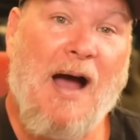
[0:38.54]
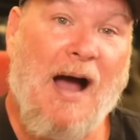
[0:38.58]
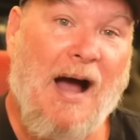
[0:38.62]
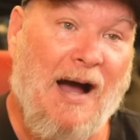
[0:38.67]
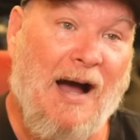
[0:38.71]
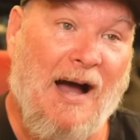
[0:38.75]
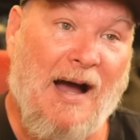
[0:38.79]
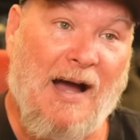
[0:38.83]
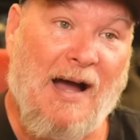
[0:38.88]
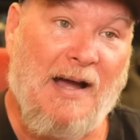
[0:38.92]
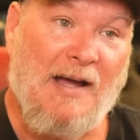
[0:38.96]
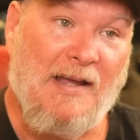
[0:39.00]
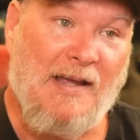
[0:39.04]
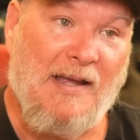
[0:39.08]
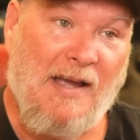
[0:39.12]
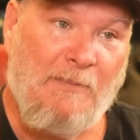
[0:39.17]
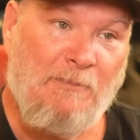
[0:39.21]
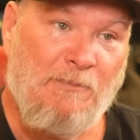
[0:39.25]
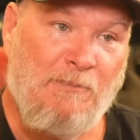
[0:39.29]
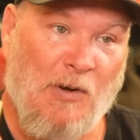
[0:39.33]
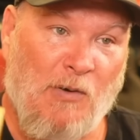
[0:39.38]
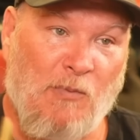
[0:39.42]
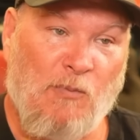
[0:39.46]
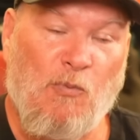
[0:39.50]
Uh,
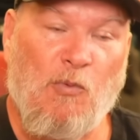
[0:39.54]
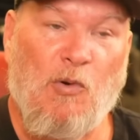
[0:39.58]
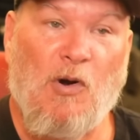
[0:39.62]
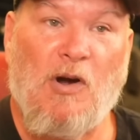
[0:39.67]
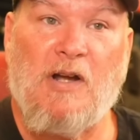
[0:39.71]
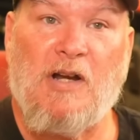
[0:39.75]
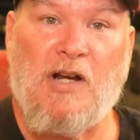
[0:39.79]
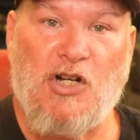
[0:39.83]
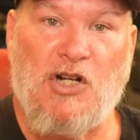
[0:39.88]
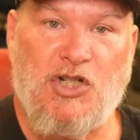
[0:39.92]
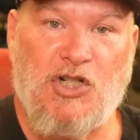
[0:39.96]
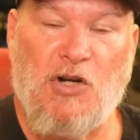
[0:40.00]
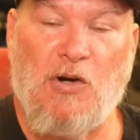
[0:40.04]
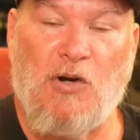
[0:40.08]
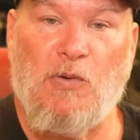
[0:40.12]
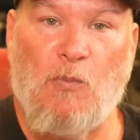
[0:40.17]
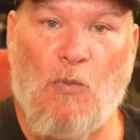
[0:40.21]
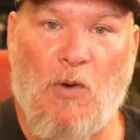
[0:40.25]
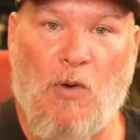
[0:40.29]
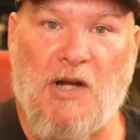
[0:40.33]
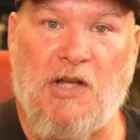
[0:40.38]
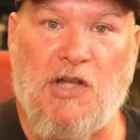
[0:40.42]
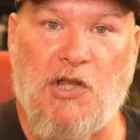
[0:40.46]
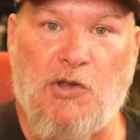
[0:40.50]
but we're going to show
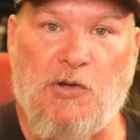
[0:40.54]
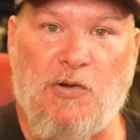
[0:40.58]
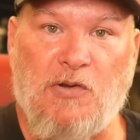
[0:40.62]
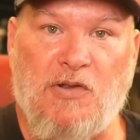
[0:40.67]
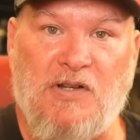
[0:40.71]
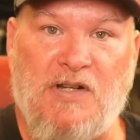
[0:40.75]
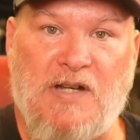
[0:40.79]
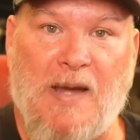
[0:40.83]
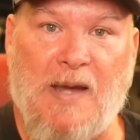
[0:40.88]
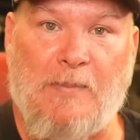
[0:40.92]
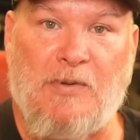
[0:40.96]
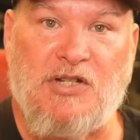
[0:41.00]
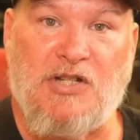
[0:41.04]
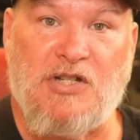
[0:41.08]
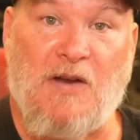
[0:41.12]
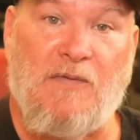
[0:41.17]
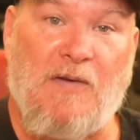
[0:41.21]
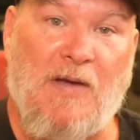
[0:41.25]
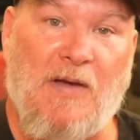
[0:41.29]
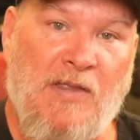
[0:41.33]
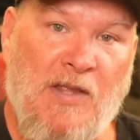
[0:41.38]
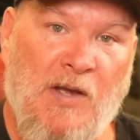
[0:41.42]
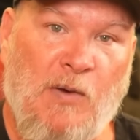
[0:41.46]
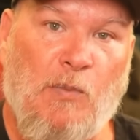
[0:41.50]
walk you through the demo stuff
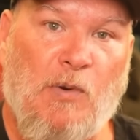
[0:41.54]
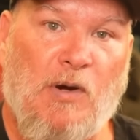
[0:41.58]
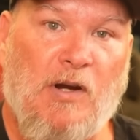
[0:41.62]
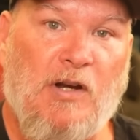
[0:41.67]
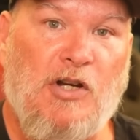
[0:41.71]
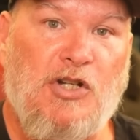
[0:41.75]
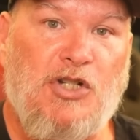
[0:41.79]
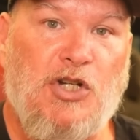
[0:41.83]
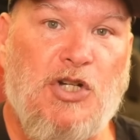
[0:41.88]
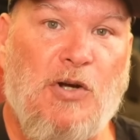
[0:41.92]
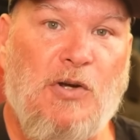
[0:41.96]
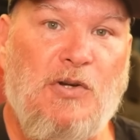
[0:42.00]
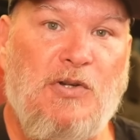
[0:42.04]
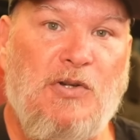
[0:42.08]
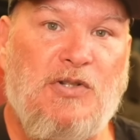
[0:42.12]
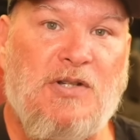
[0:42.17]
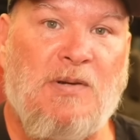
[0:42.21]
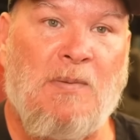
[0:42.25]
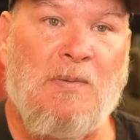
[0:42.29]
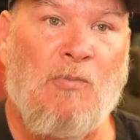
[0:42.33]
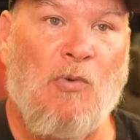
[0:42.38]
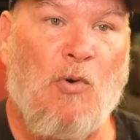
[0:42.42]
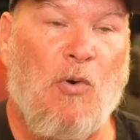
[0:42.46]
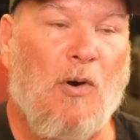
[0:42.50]
and then we're going to show you
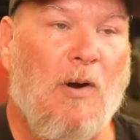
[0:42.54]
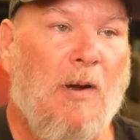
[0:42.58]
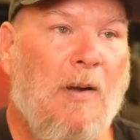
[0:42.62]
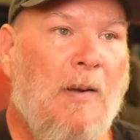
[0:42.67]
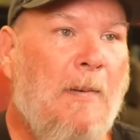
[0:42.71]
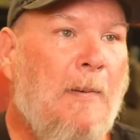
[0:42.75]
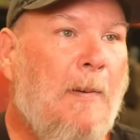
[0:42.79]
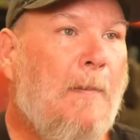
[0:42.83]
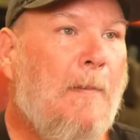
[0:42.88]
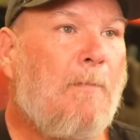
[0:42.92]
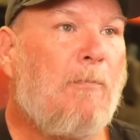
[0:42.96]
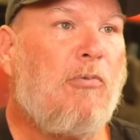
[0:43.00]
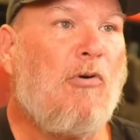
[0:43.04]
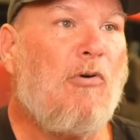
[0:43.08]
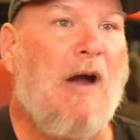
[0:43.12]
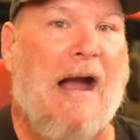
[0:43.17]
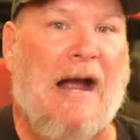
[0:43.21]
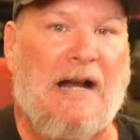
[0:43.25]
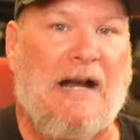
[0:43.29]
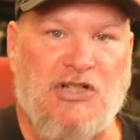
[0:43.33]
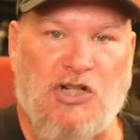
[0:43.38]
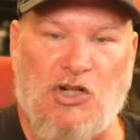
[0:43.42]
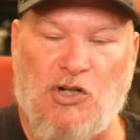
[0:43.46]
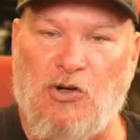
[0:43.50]
some more
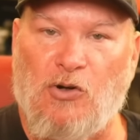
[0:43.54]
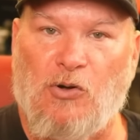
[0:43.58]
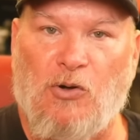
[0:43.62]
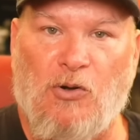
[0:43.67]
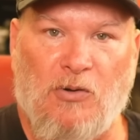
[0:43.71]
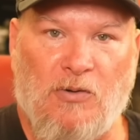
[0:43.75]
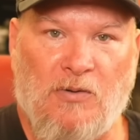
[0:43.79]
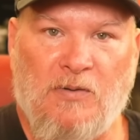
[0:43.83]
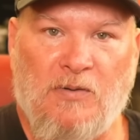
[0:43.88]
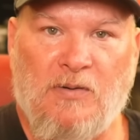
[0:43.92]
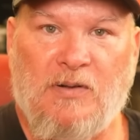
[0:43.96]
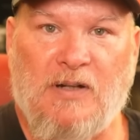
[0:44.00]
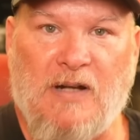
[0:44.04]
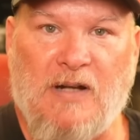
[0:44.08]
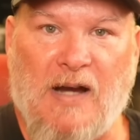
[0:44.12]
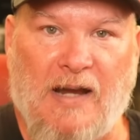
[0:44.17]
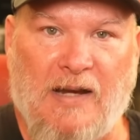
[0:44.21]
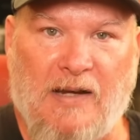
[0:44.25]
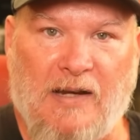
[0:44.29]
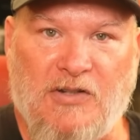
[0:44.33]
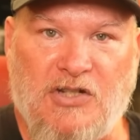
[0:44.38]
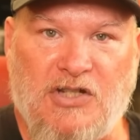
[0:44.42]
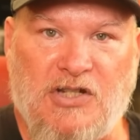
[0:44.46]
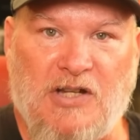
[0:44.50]
practical
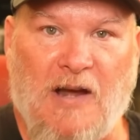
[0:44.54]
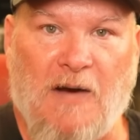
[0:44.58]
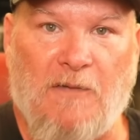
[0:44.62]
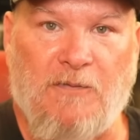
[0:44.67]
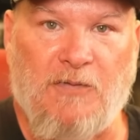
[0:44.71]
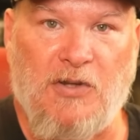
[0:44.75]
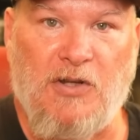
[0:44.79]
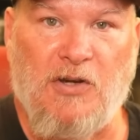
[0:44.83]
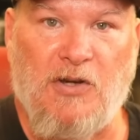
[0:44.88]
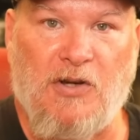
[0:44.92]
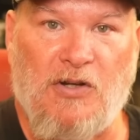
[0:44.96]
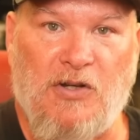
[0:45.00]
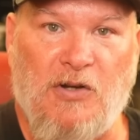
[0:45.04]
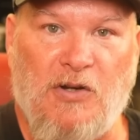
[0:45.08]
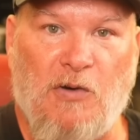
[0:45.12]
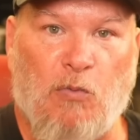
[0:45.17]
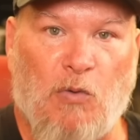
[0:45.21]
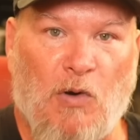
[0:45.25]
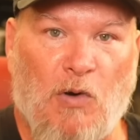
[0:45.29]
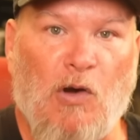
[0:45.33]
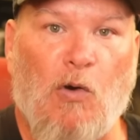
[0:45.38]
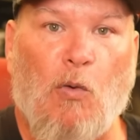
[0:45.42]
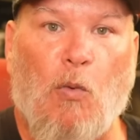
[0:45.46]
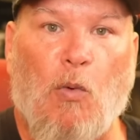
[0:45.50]
kind of stuff that you could do,
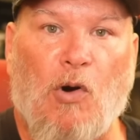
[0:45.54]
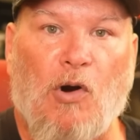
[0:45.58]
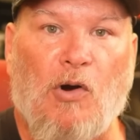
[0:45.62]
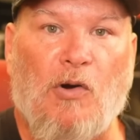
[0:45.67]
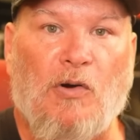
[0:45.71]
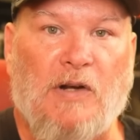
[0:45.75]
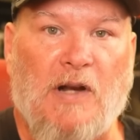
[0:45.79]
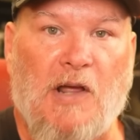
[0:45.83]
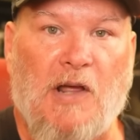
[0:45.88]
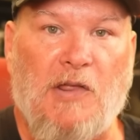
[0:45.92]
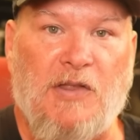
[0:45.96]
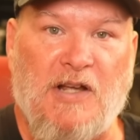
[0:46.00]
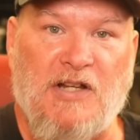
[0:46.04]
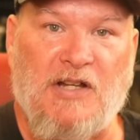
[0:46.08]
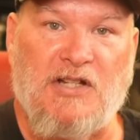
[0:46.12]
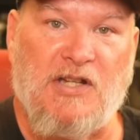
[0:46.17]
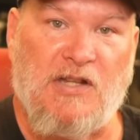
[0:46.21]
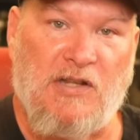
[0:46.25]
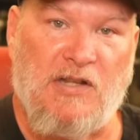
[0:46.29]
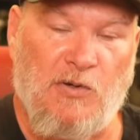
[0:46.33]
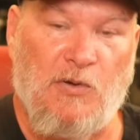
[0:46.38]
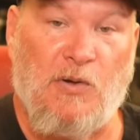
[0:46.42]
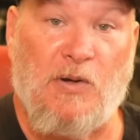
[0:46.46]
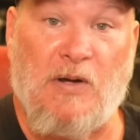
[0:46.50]
real world kind of things
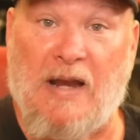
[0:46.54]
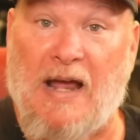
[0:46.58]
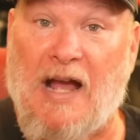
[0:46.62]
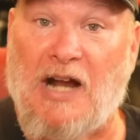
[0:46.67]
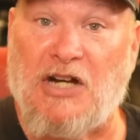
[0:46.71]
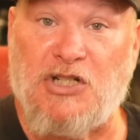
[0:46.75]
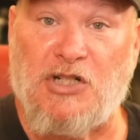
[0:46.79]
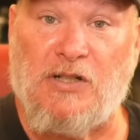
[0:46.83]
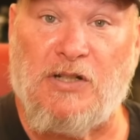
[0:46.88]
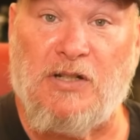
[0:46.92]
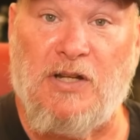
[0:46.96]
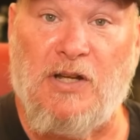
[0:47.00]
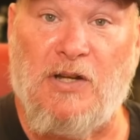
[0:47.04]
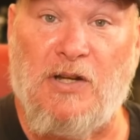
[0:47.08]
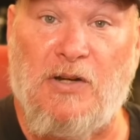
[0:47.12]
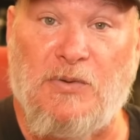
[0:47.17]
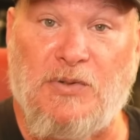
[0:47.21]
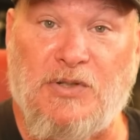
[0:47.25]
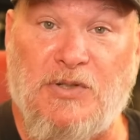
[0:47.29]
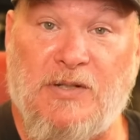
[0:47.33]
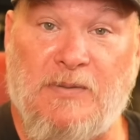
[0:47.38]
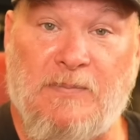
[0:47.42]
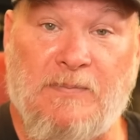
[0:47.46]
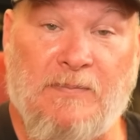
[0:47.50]
that you could actually
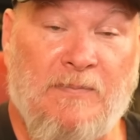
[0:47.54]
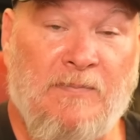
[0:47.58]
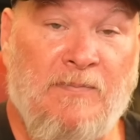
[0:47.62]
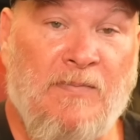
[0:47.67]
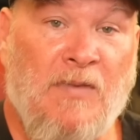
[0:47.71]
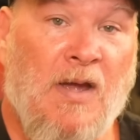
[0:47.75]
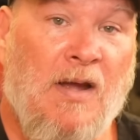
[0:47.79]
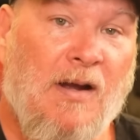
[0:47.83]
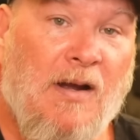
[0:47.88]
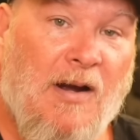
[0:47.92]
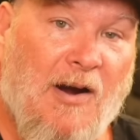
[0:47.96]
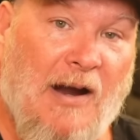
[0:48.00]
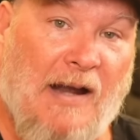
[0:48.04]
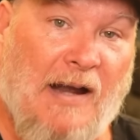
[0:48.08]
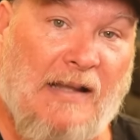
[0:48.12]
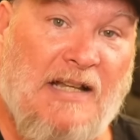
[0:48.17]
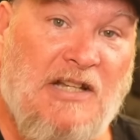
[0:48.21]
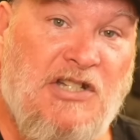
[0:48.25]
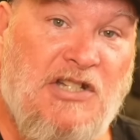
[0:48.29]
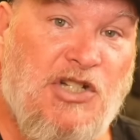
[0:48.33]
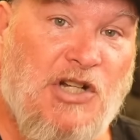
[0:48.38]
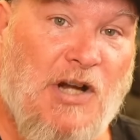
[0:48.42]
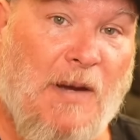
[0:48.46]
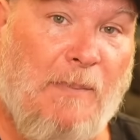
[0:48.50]
use. All right,
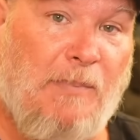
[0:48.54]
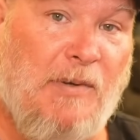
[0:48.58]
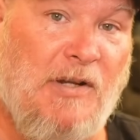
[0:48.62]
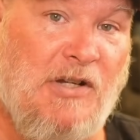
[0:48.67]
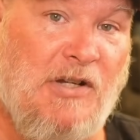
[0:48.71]
let's jump